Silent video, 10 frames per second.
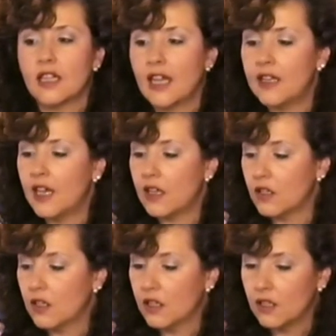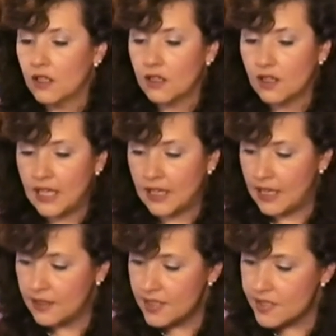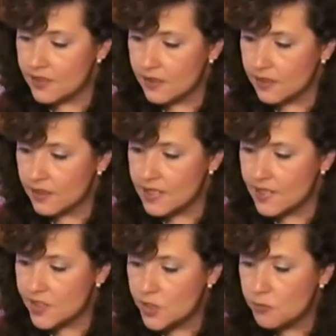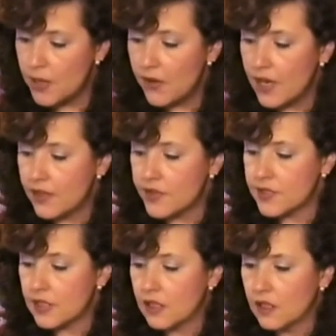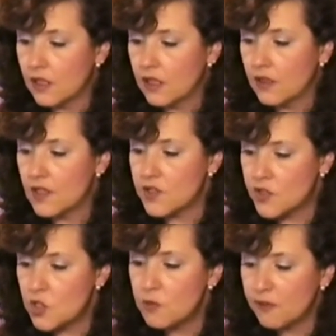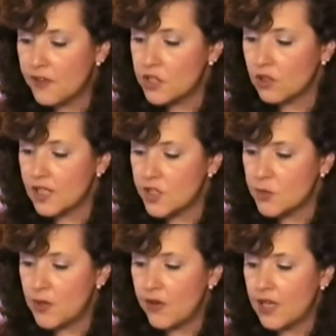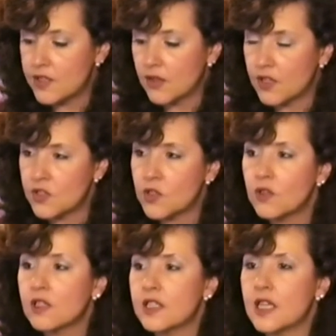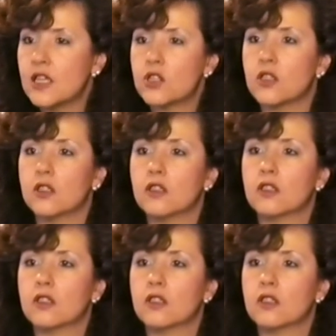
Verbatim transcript: and yet and, and this, this experience, this superficial experience of externalization,